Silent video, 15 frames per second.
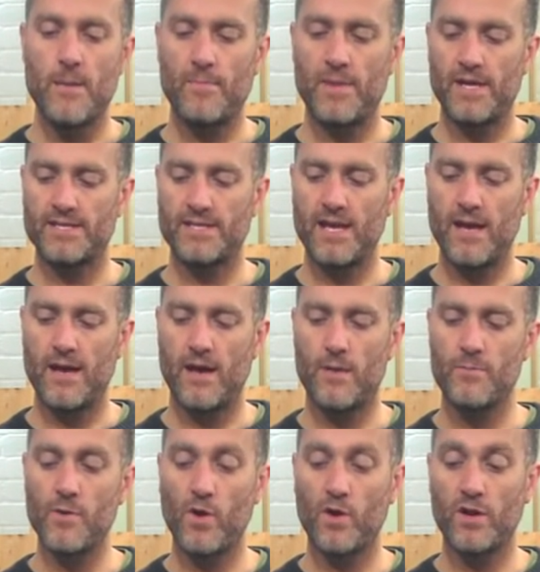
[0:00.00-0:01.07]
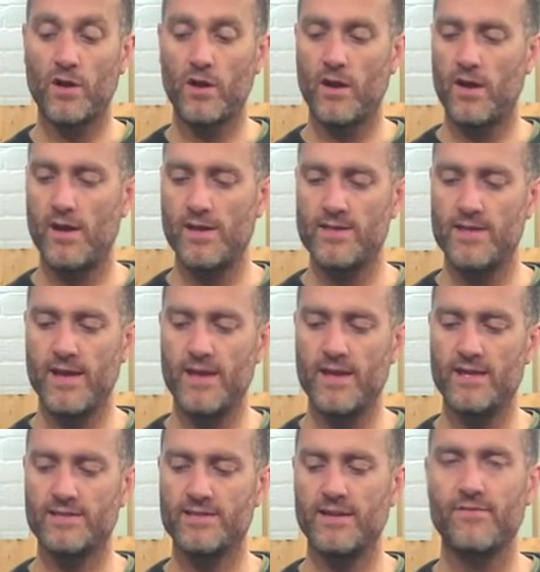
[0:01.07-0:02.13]
But I'm not going to lie, that
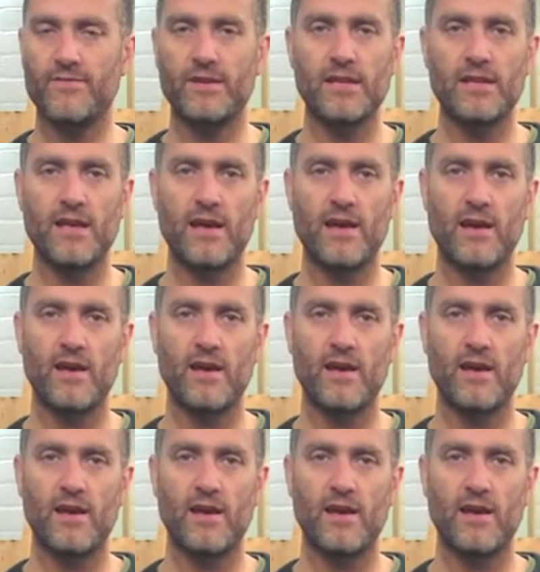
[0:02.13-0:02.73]
is definitely